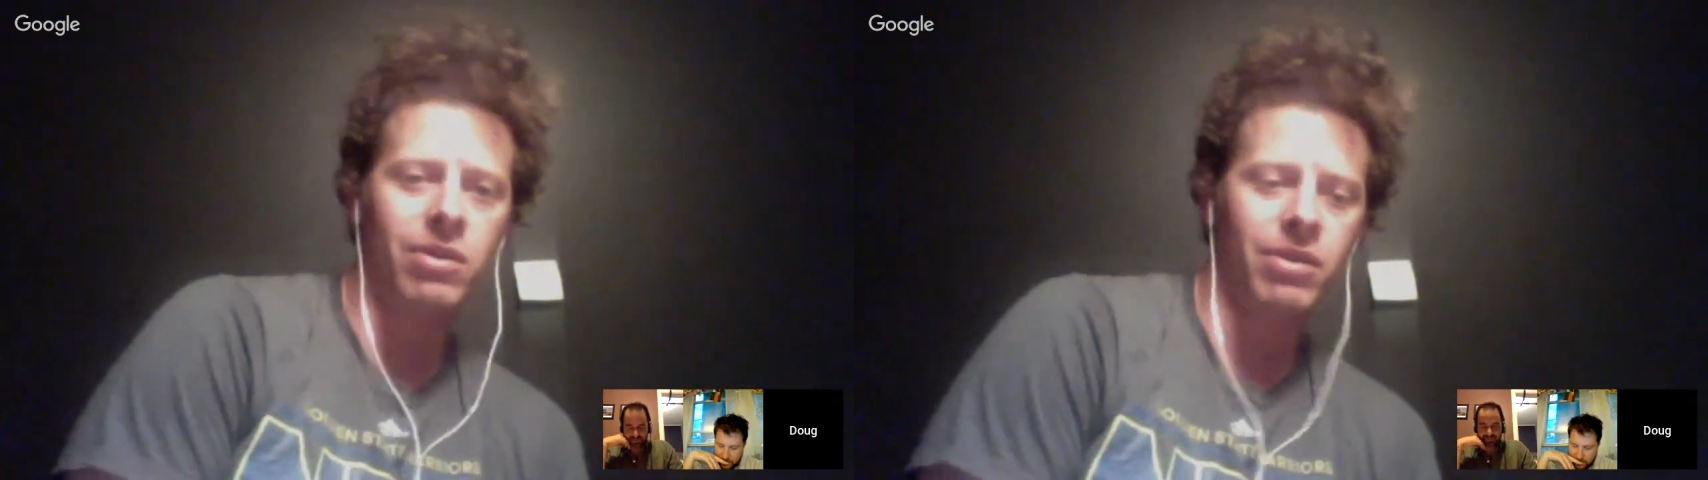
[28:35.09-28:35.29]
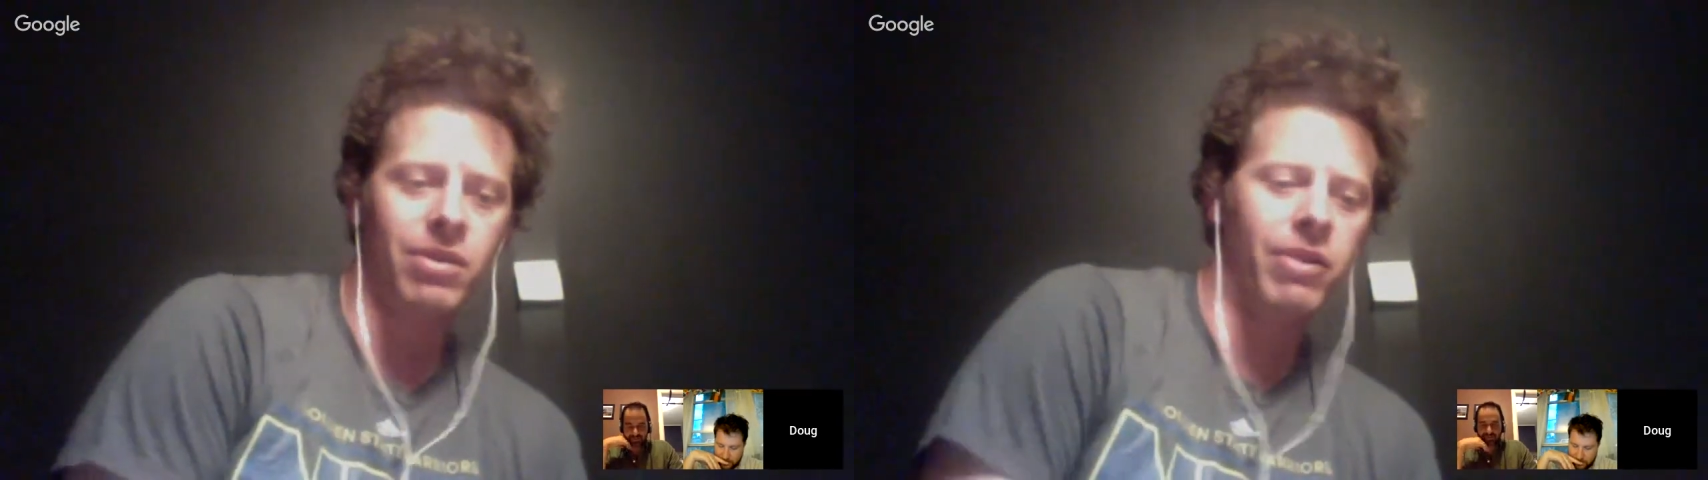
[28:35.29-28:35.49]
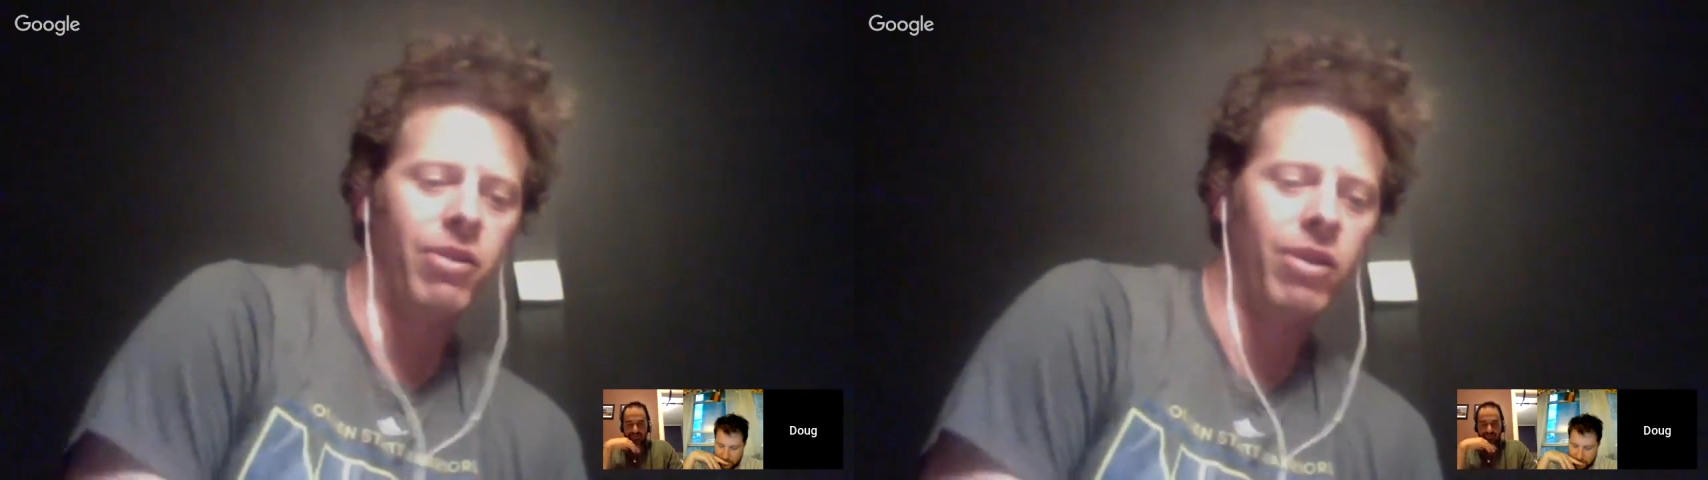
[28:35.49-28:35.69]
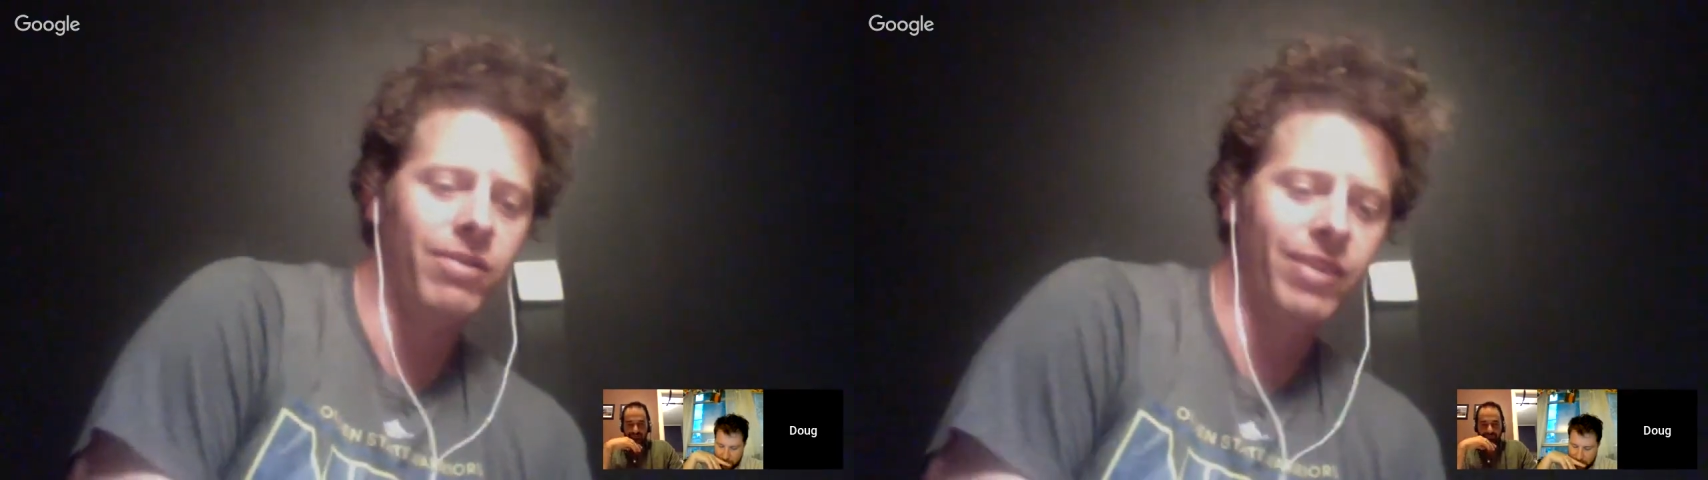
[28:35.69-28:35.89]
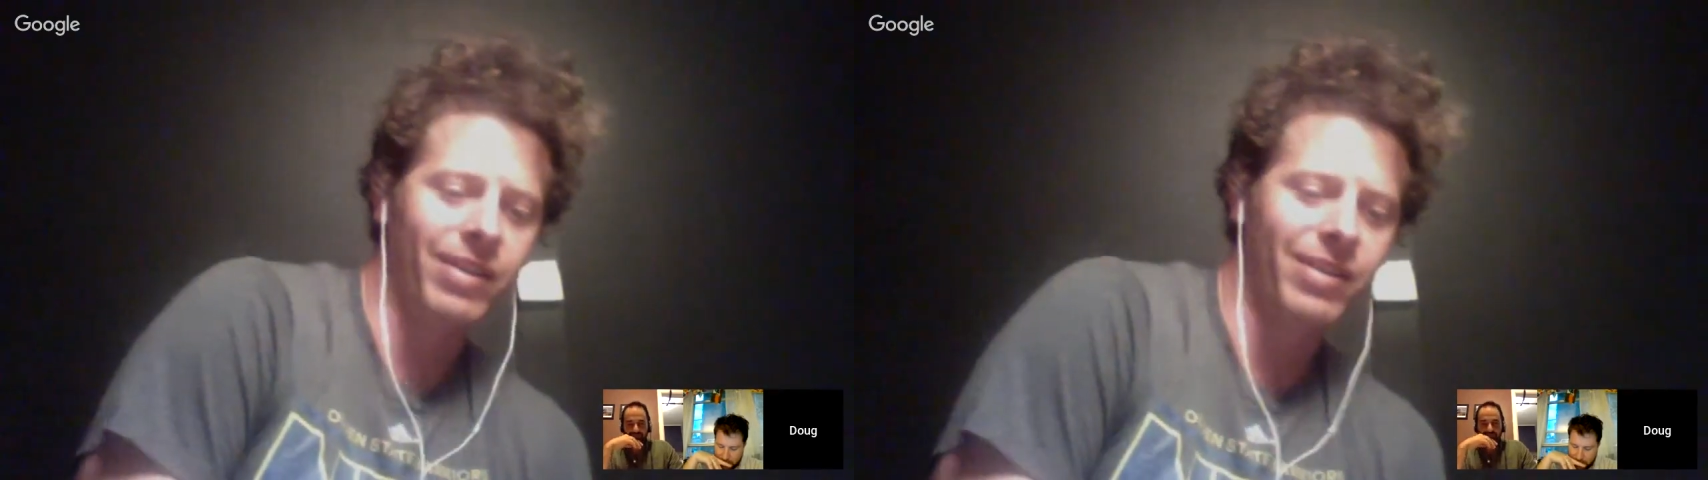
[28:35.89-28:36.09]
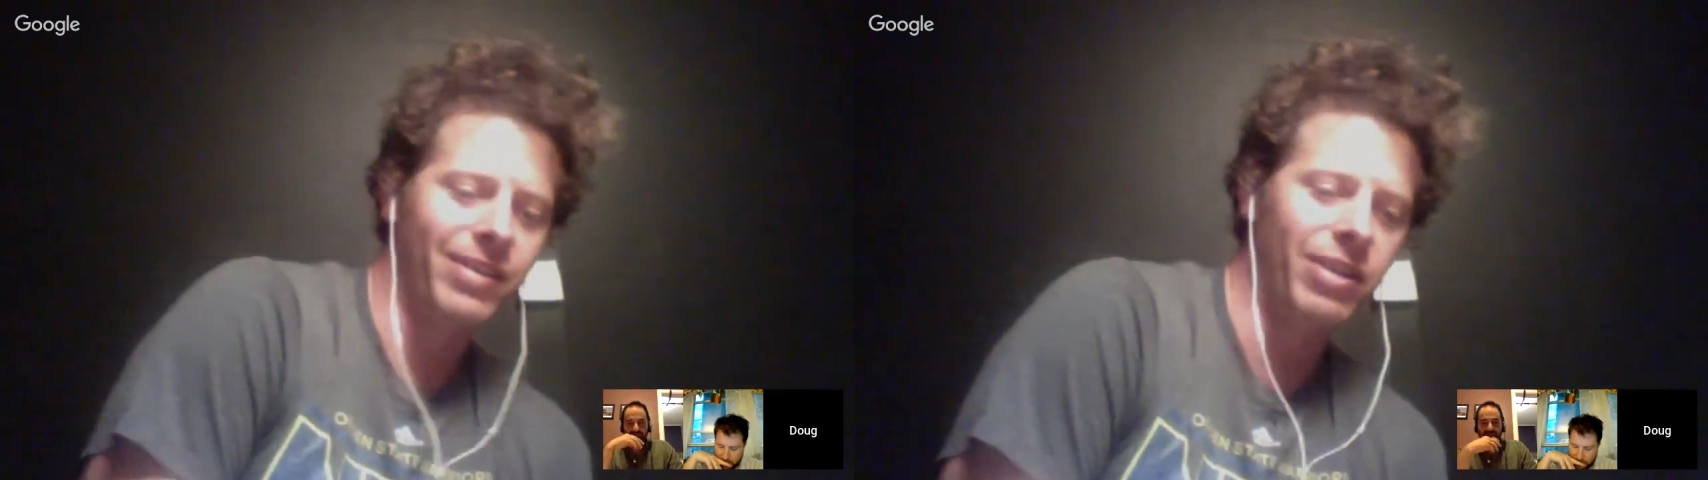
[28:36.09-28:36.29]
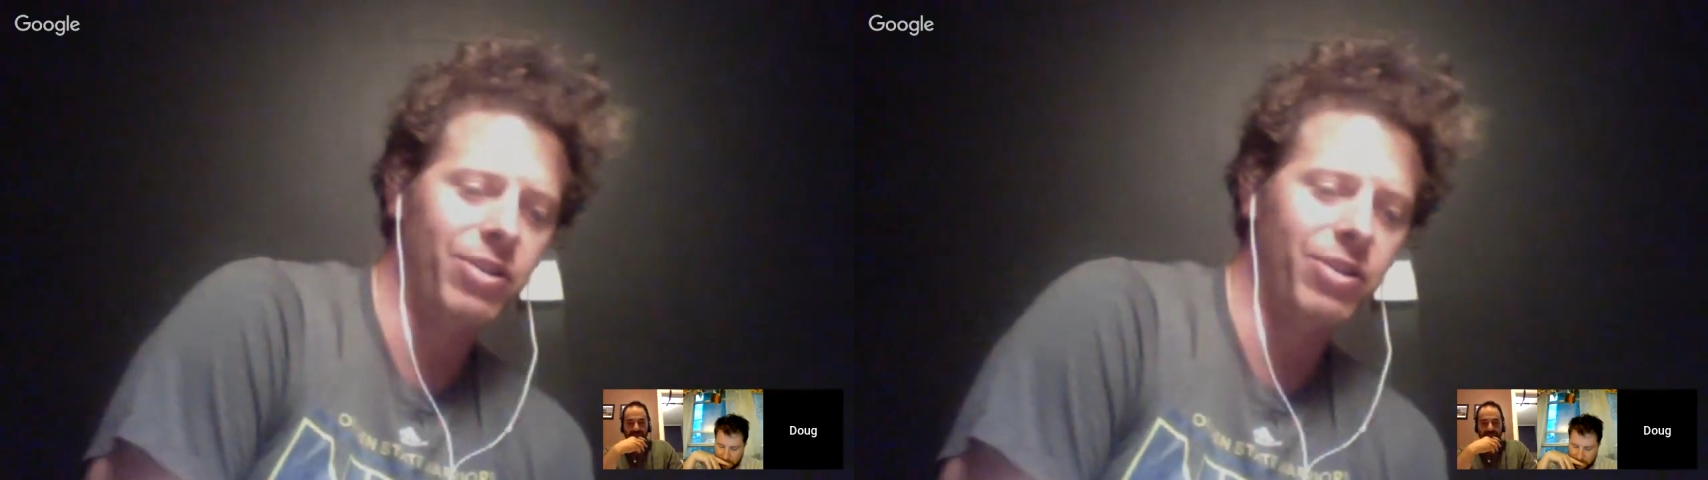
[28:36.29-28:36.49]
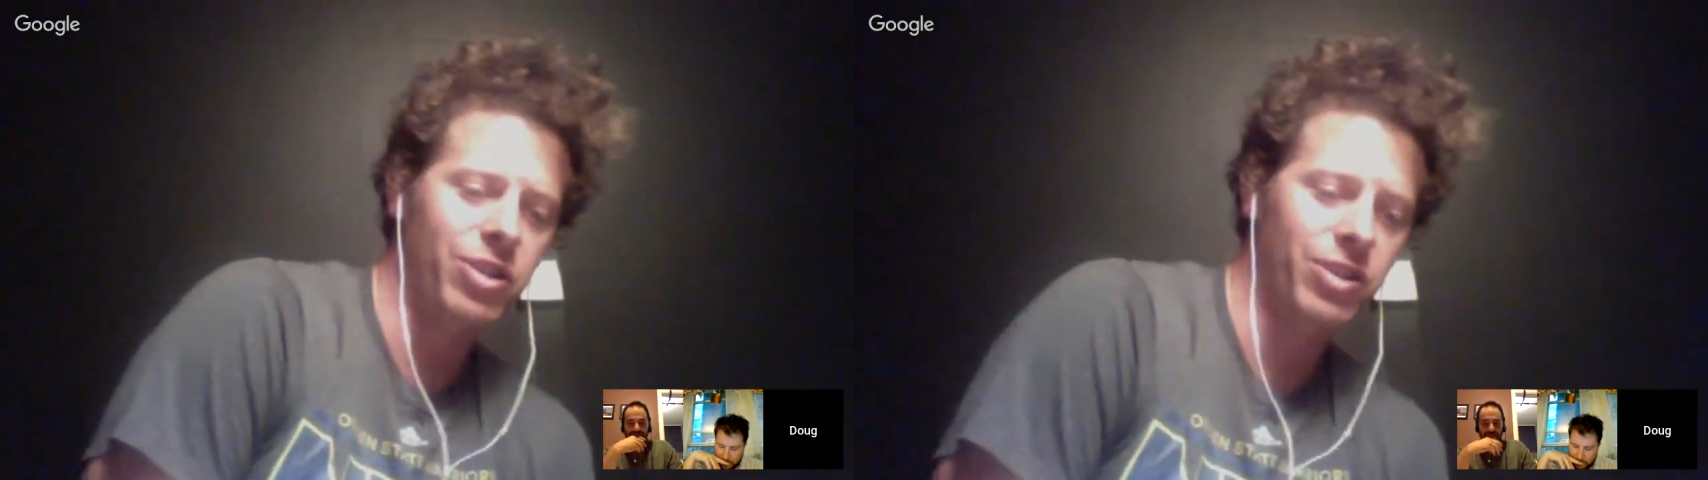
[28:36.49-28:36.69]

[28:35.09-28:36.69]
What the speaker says: literature